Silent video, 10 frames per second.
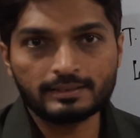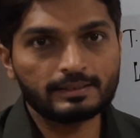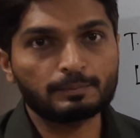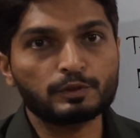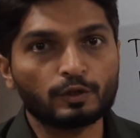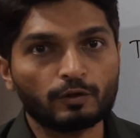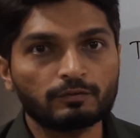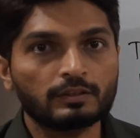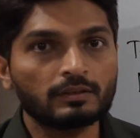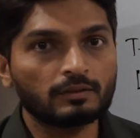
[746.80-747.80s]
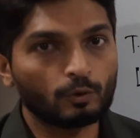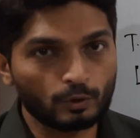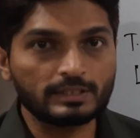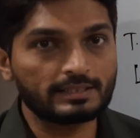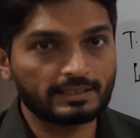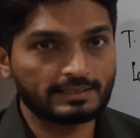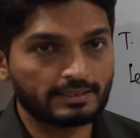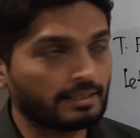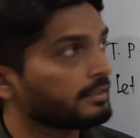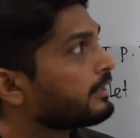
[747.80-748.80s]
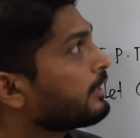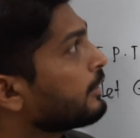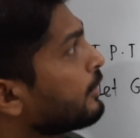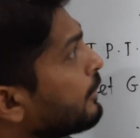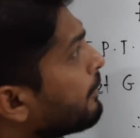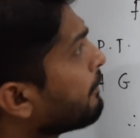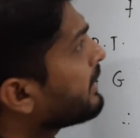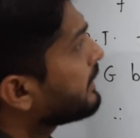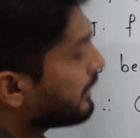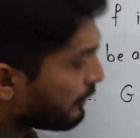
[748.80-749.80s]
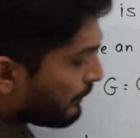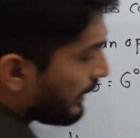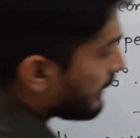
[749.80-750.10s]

subset of the original set. But here we